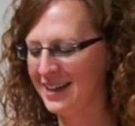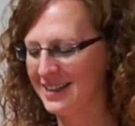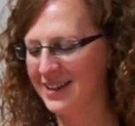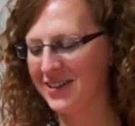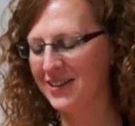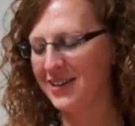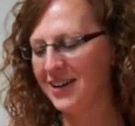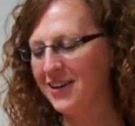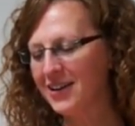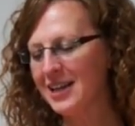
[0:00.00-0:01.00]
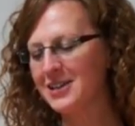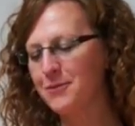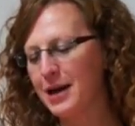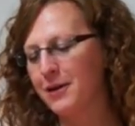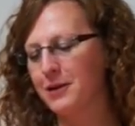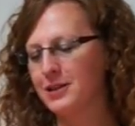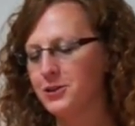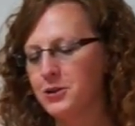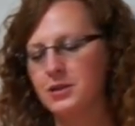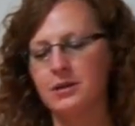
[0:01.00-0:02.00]
So, okay, no matter what
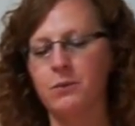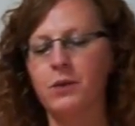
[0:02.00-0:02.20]
you're using,